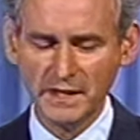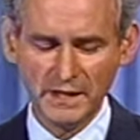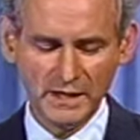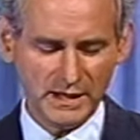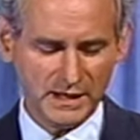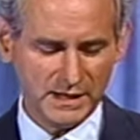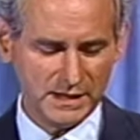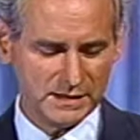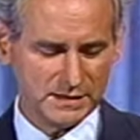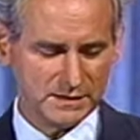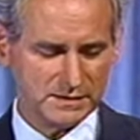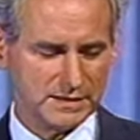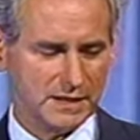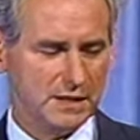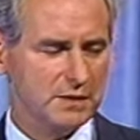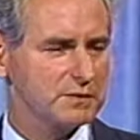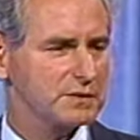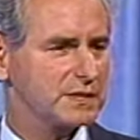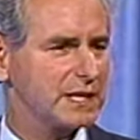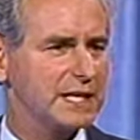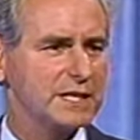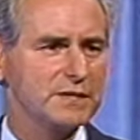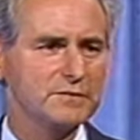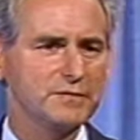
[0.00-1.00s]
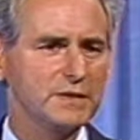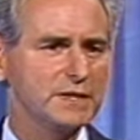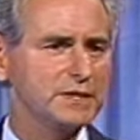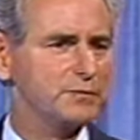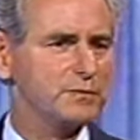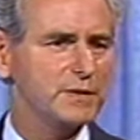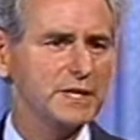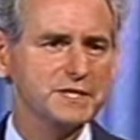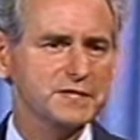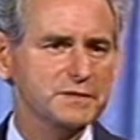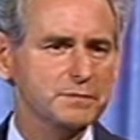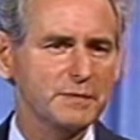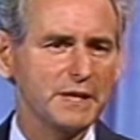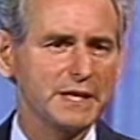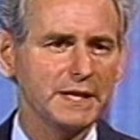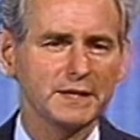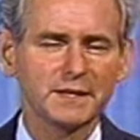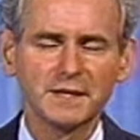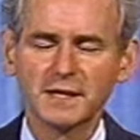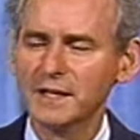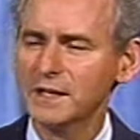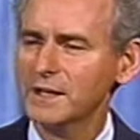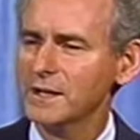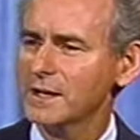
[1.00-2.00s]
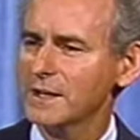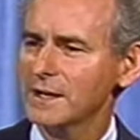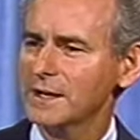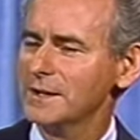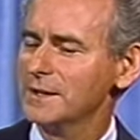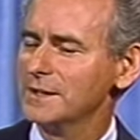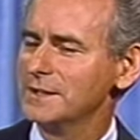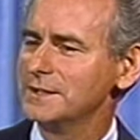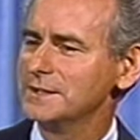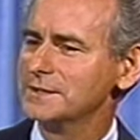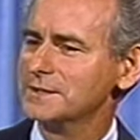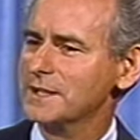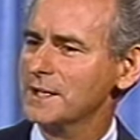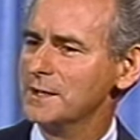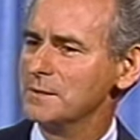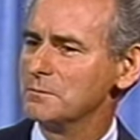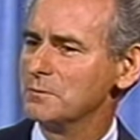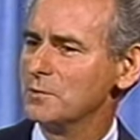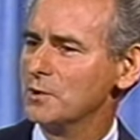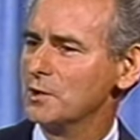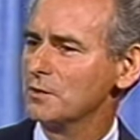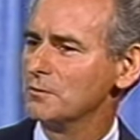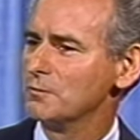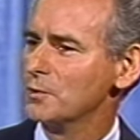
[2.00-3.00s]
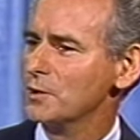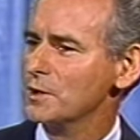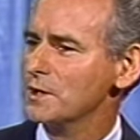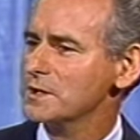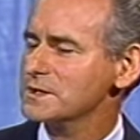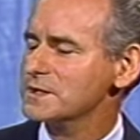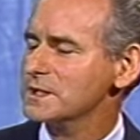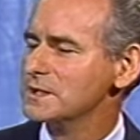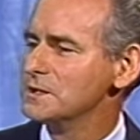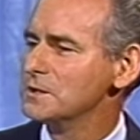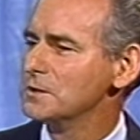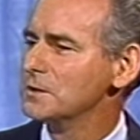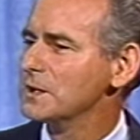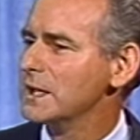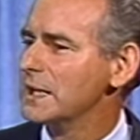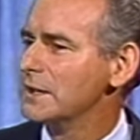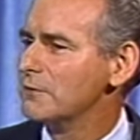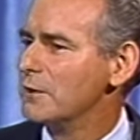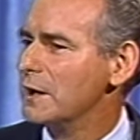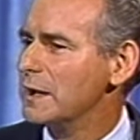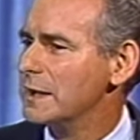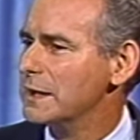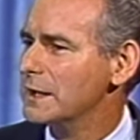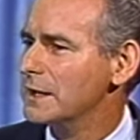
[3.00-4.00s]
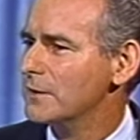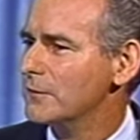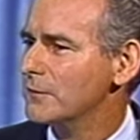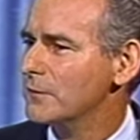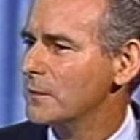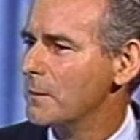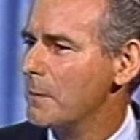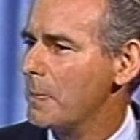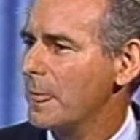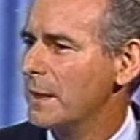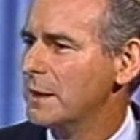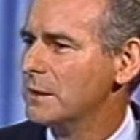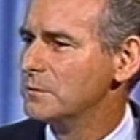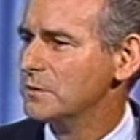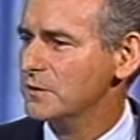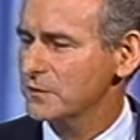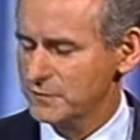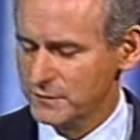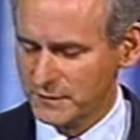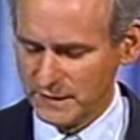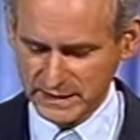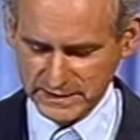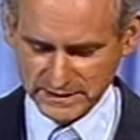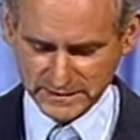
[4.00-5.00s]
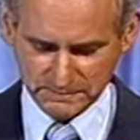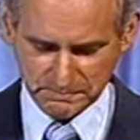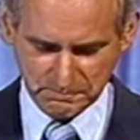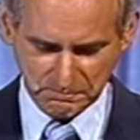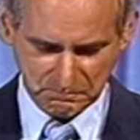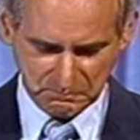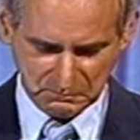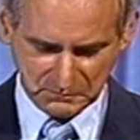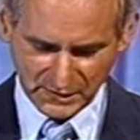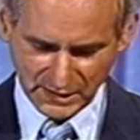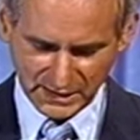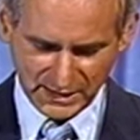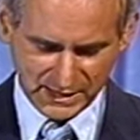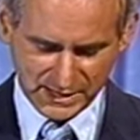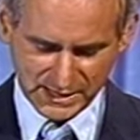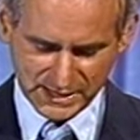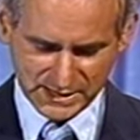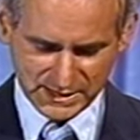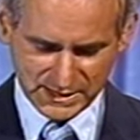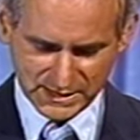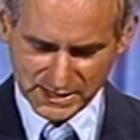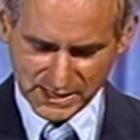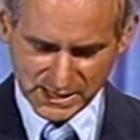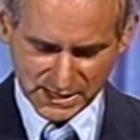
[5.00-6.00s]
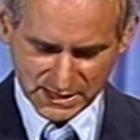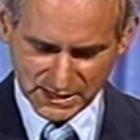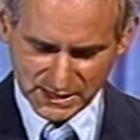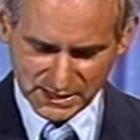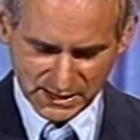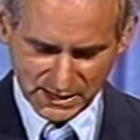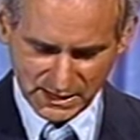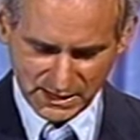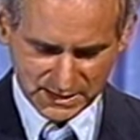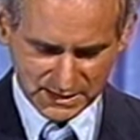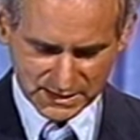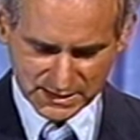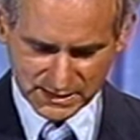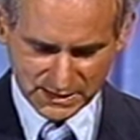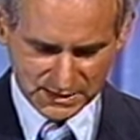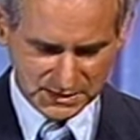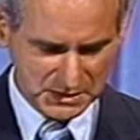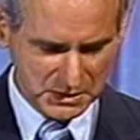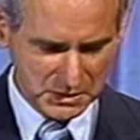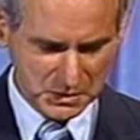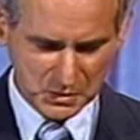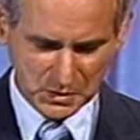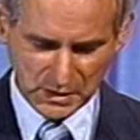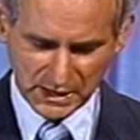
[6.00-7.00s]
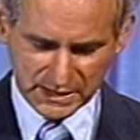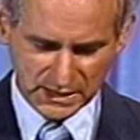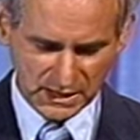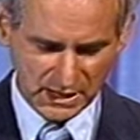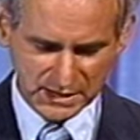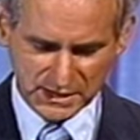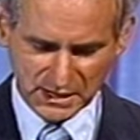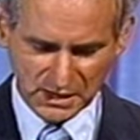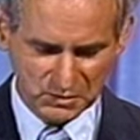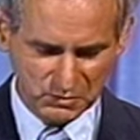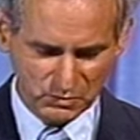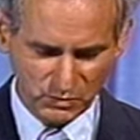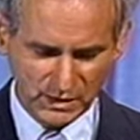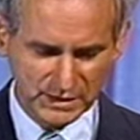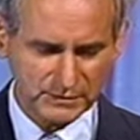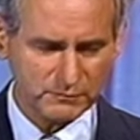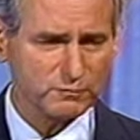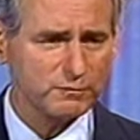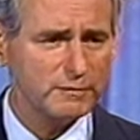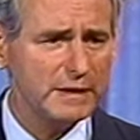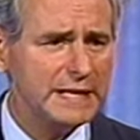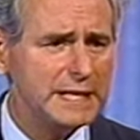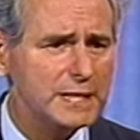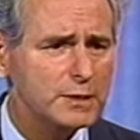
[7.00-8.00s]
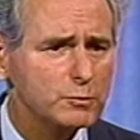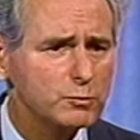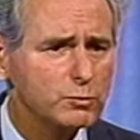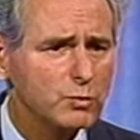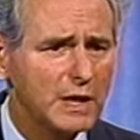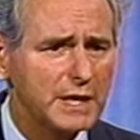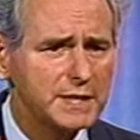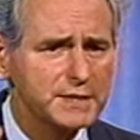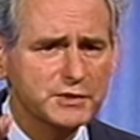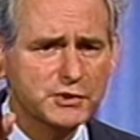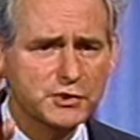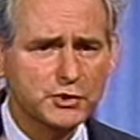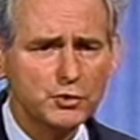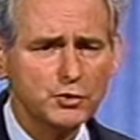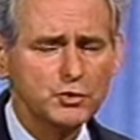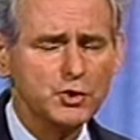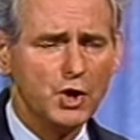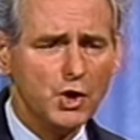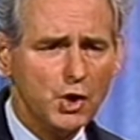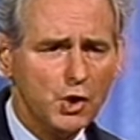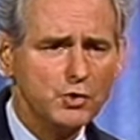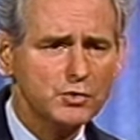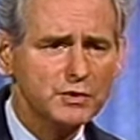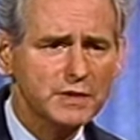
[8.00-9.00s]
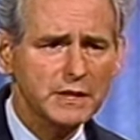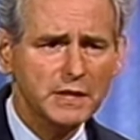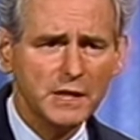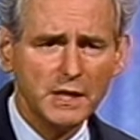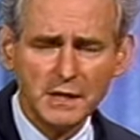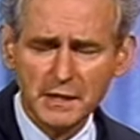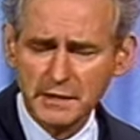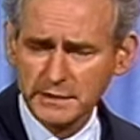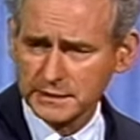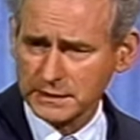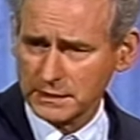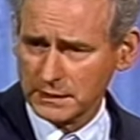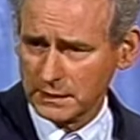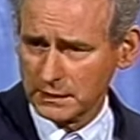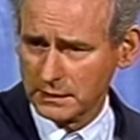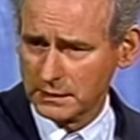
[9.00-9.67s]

And don't envy the rich man. Uh, he's got more worries than you'll ever have. But, friends, I, I said, No, I, I don't want, we want you to own the garden.